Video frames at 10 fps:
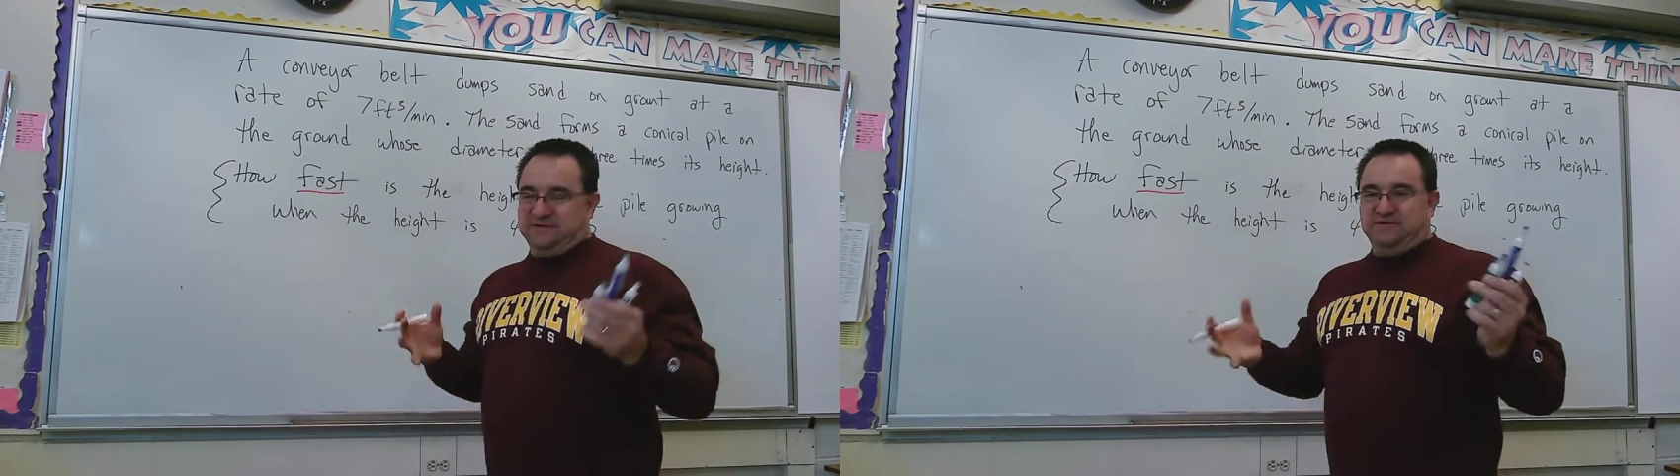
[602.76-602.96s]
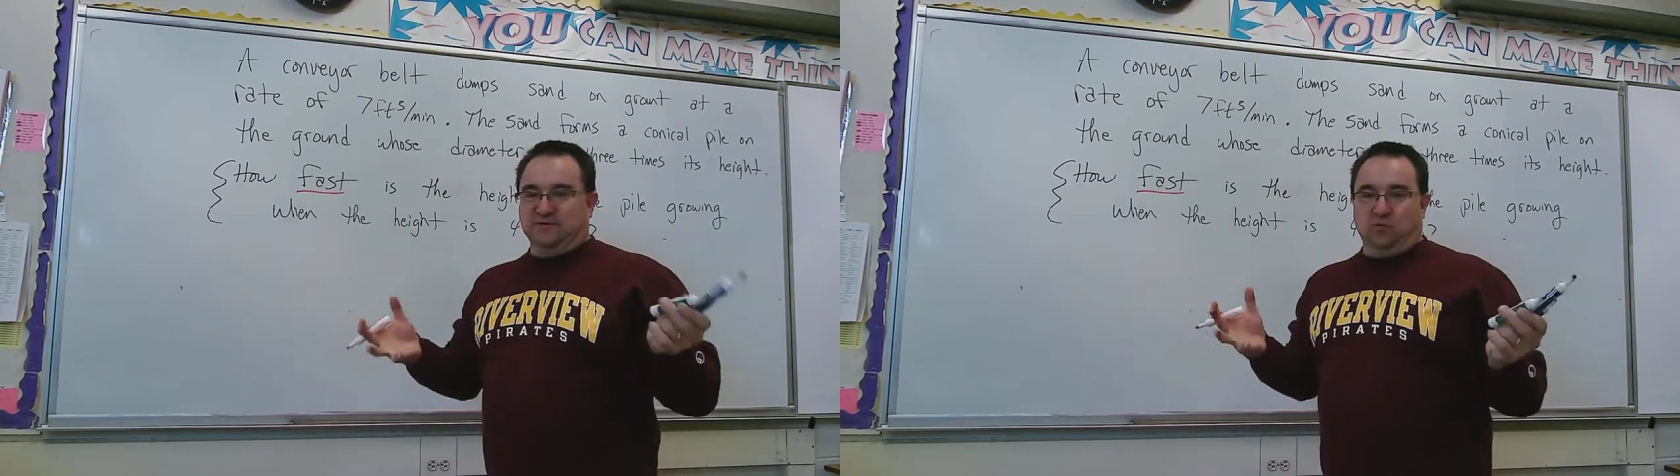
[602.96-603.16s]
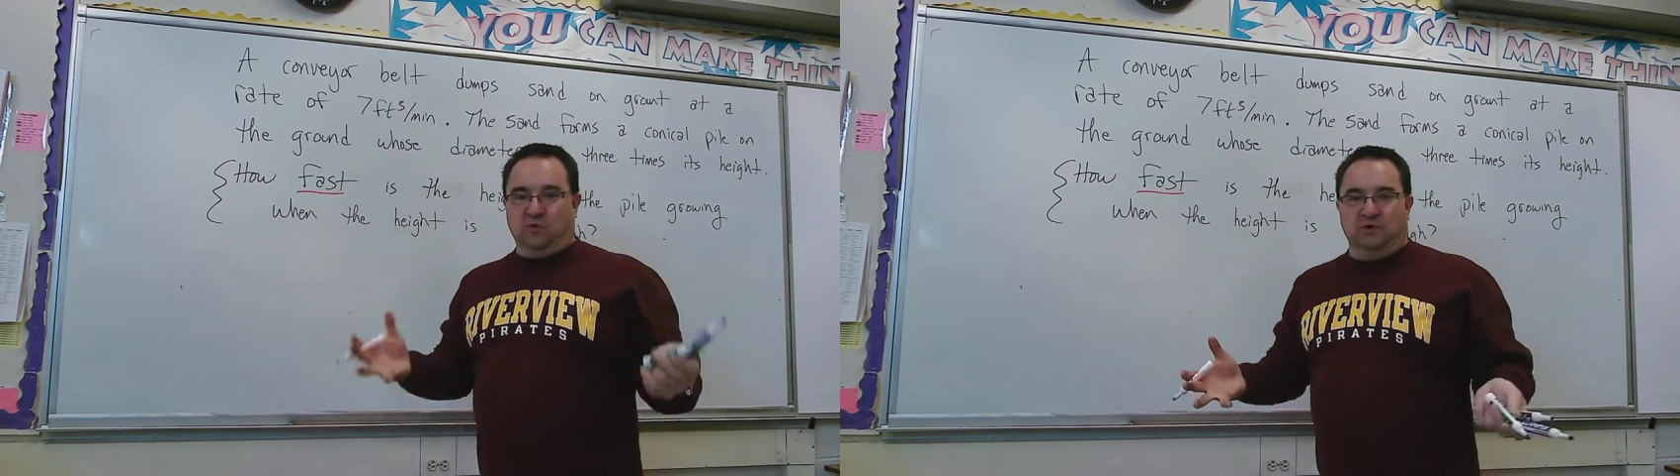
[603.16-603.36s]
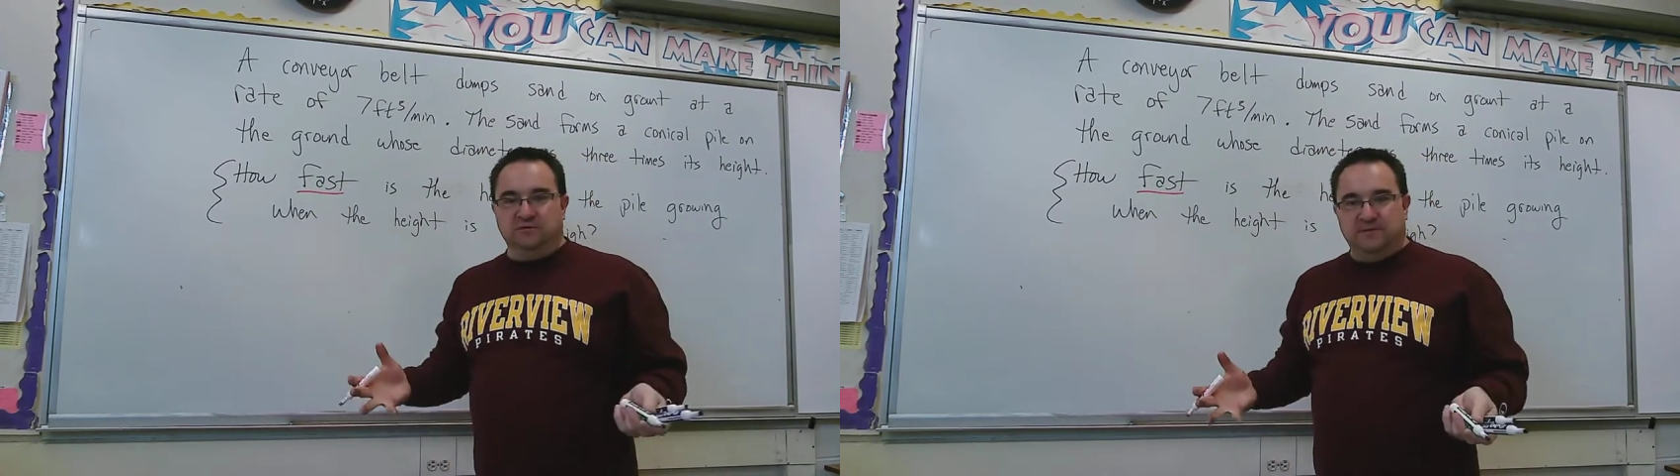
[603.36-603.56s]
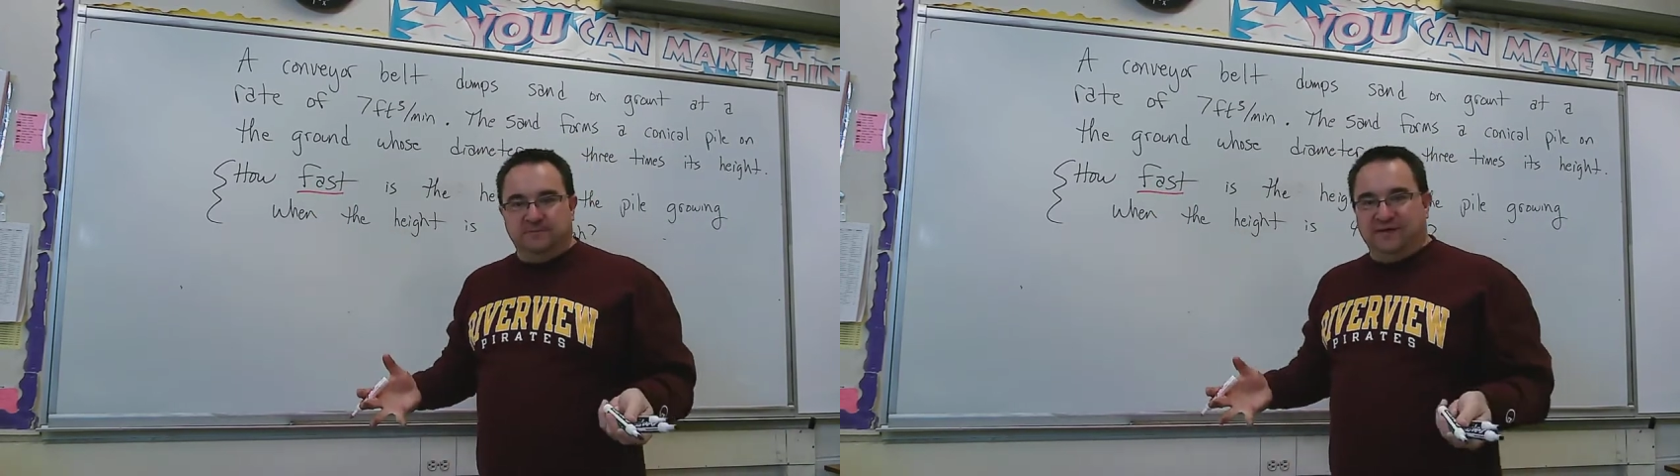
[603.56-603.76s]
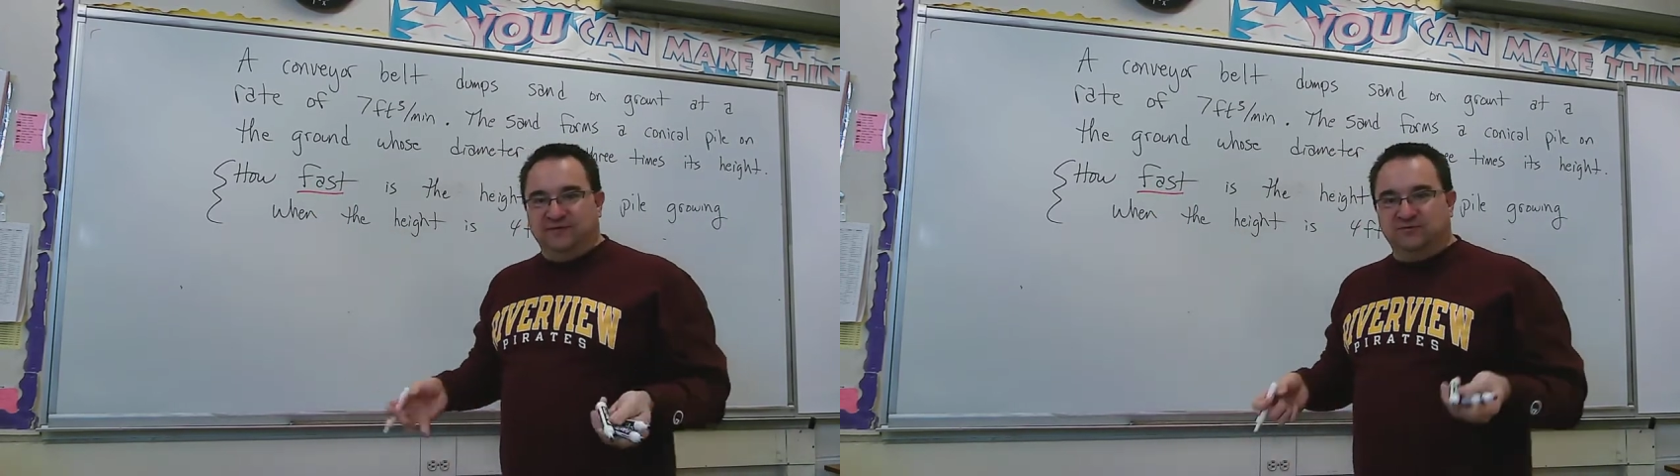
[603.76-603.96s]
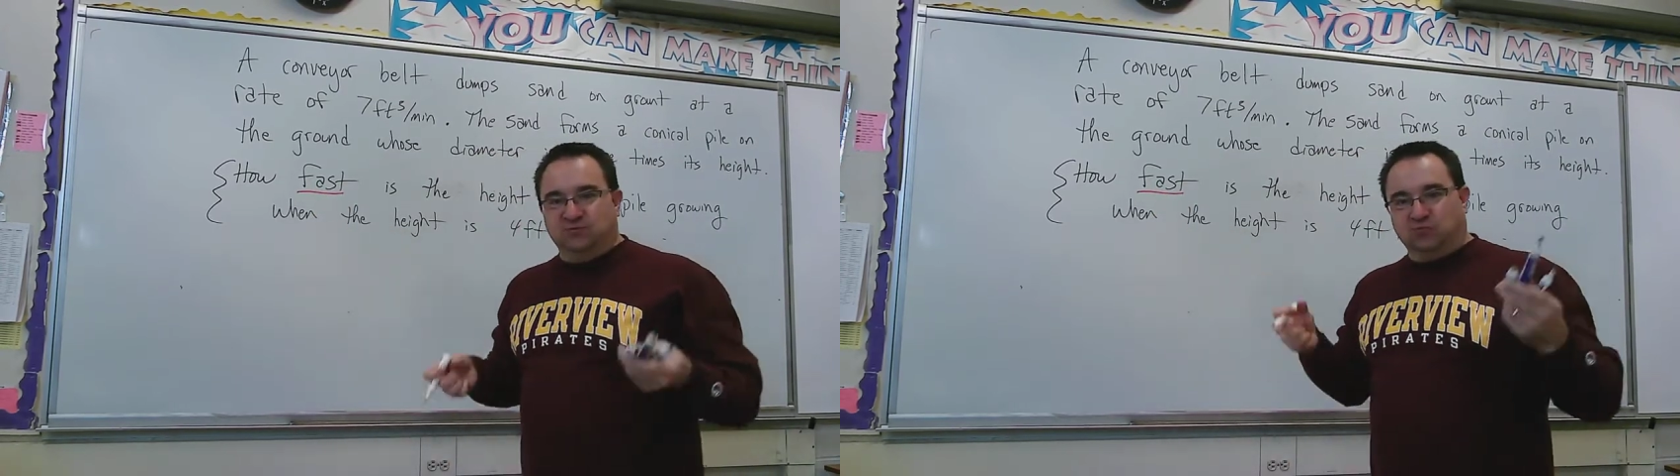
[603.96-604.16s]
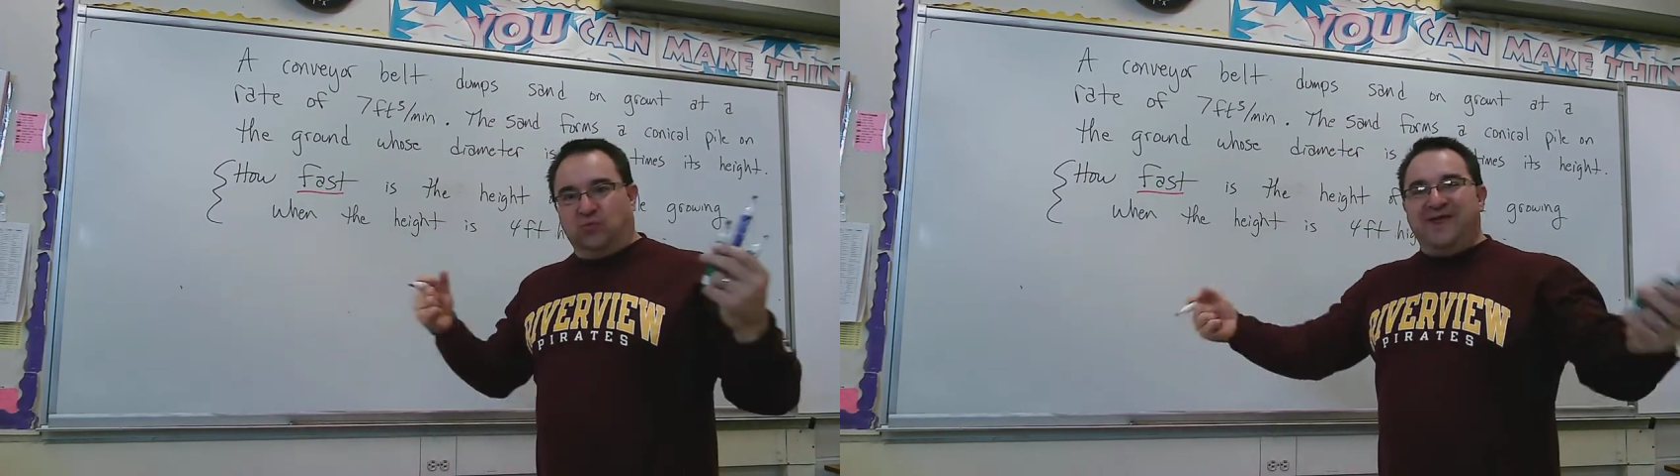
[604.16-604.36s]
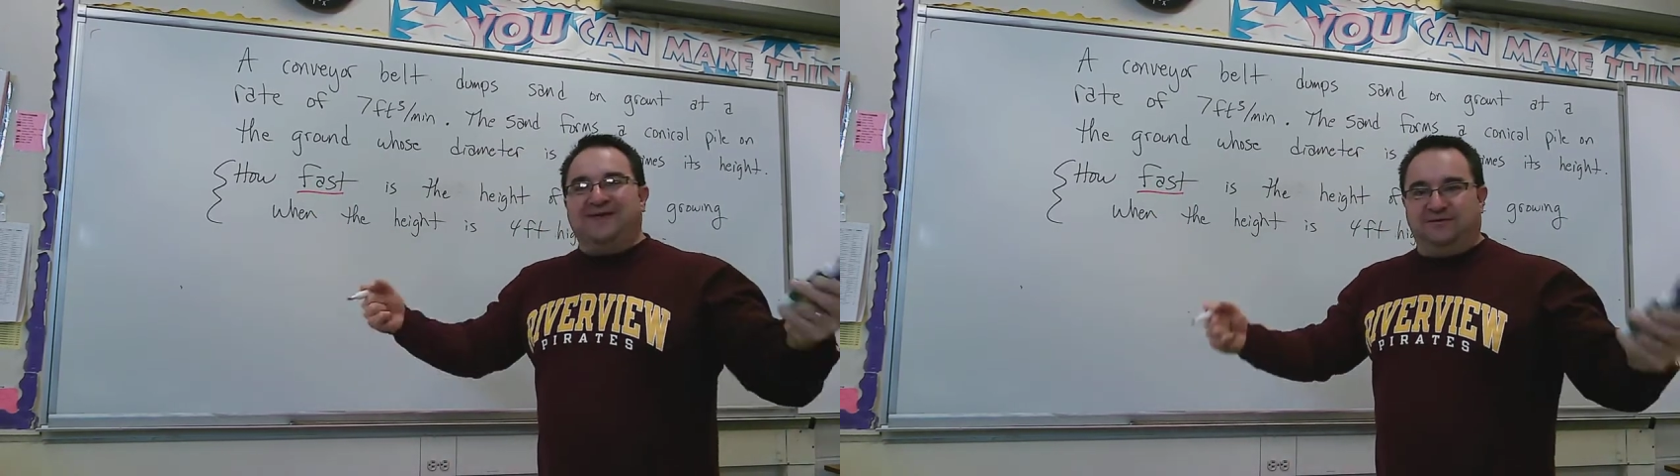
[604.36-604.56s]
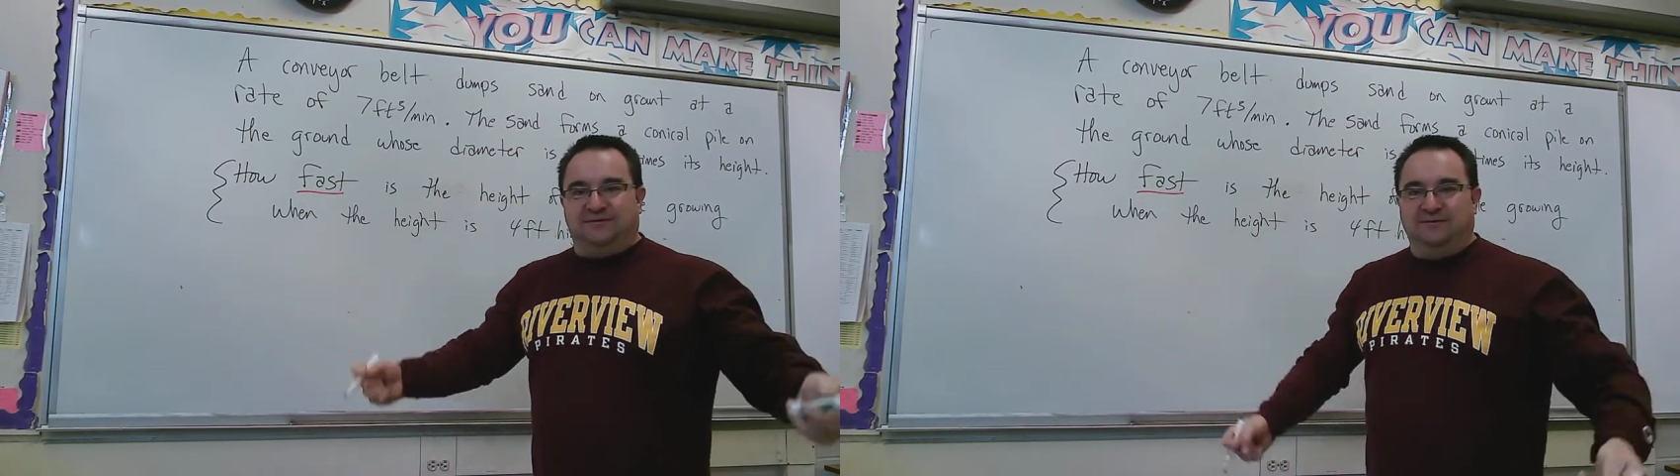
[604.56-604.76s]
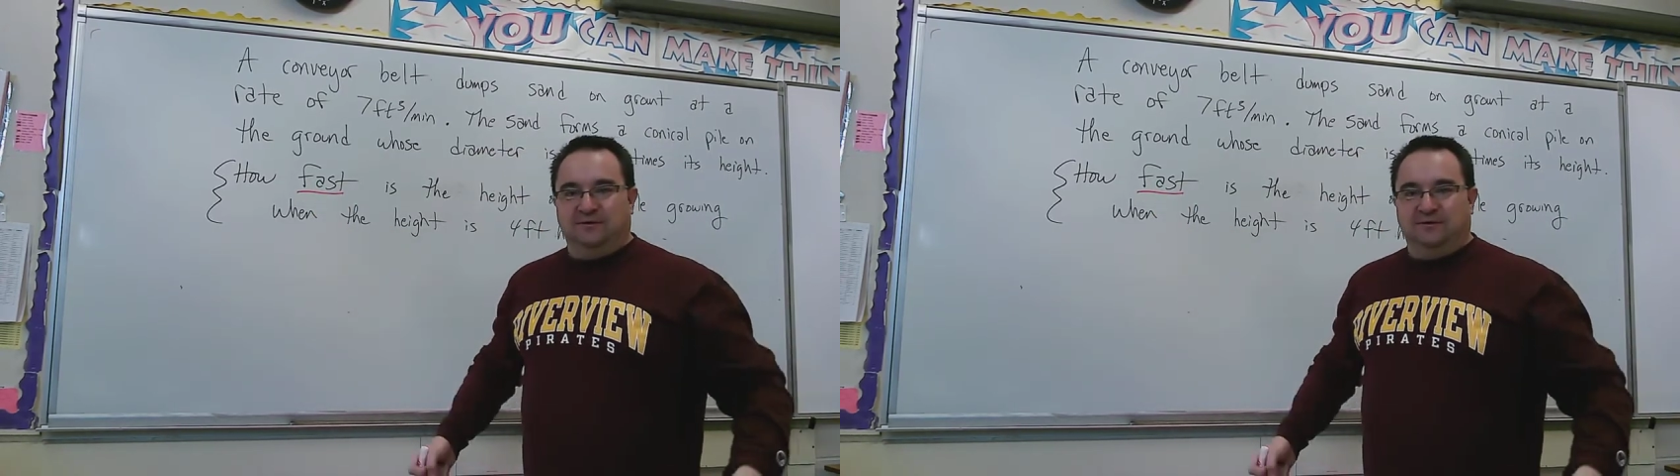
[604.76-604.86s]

is a word that means rate.